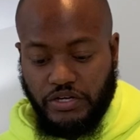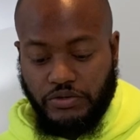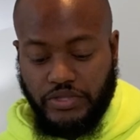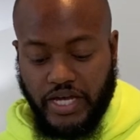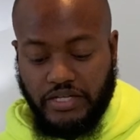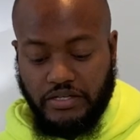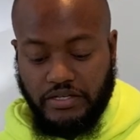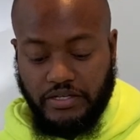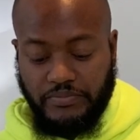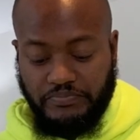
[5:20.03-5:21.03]
that
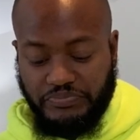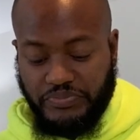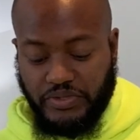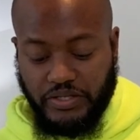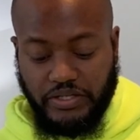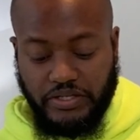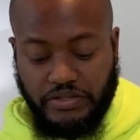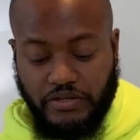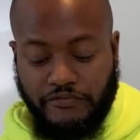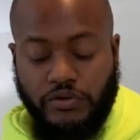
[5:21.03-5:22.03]
the
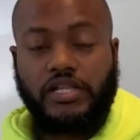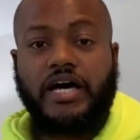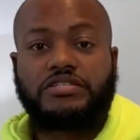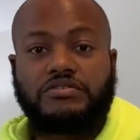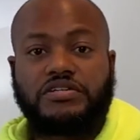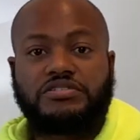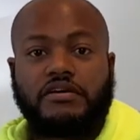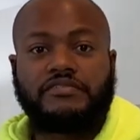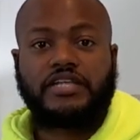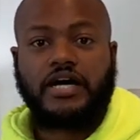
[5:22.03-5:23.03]
fertilizer is
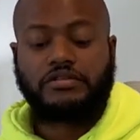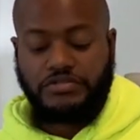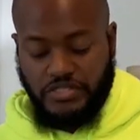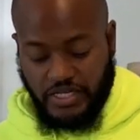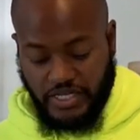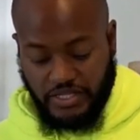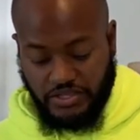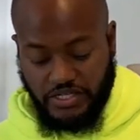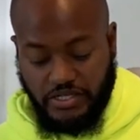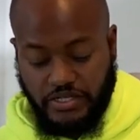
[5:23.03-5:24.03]
$7 and
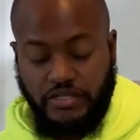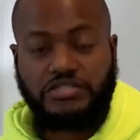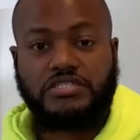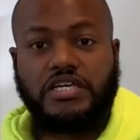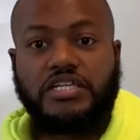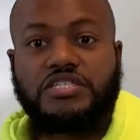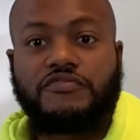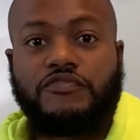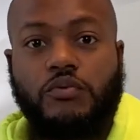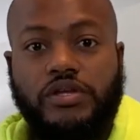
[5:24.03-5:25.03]
the seed is
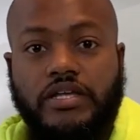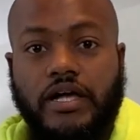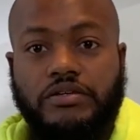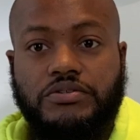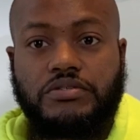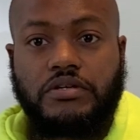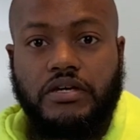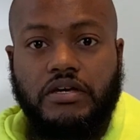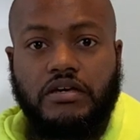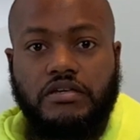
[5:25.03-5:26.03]
$40.
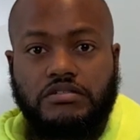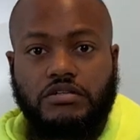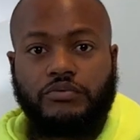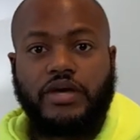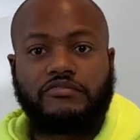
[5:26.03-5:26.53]
So we have a